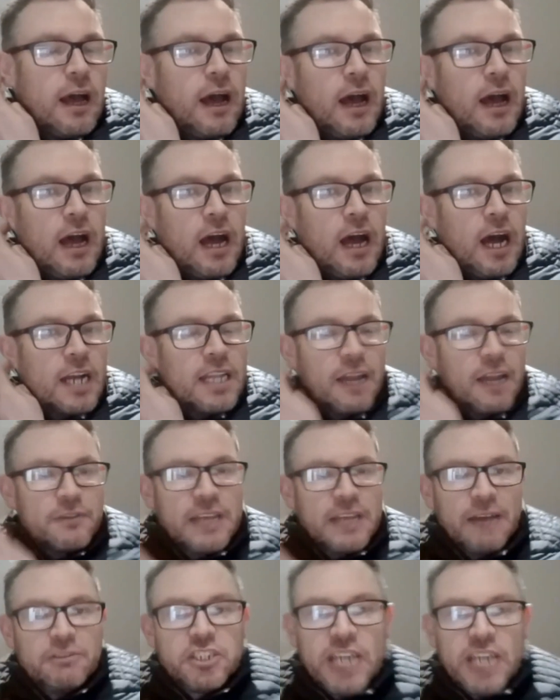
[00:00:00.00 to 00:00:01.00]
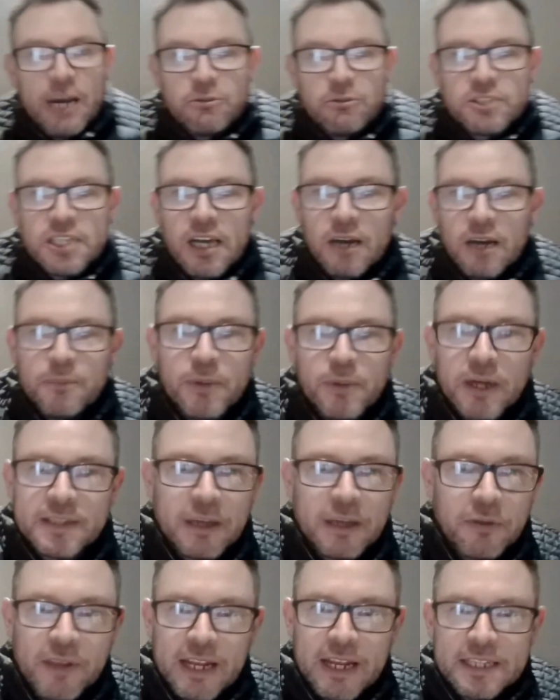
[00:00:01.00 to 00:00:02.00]
I'd love to have Shelter, but I
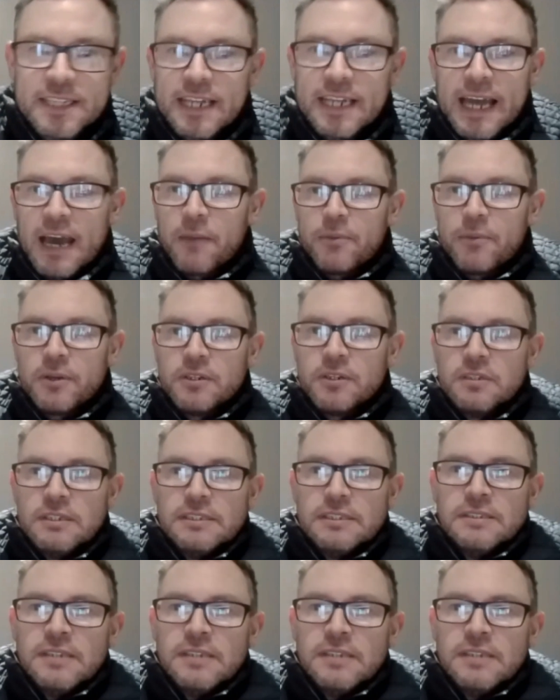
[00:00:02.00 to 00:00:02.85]
don't think that's going to happen.